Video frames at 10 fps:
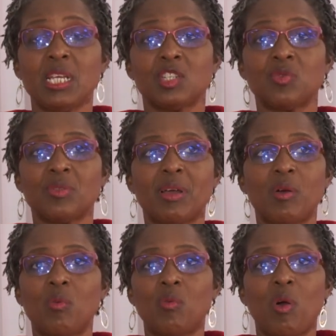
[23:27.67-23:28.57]
So,
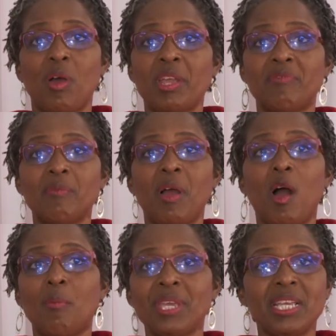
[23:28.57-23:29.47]
or even
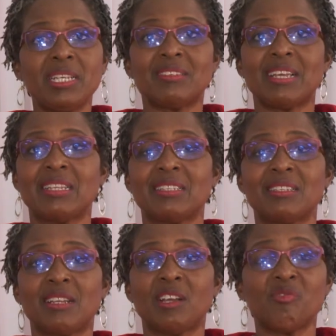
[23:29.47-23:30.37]
hobbies
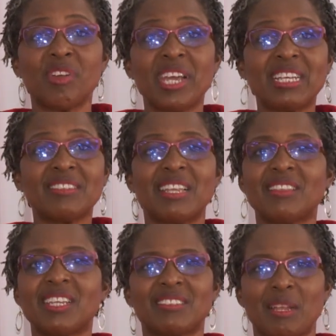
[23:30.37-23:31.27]
and careers and
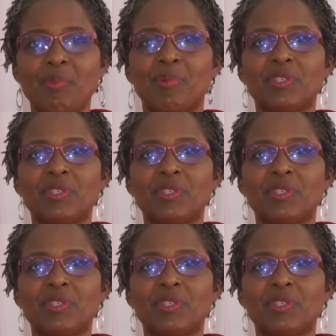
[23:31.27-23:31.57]
things that people,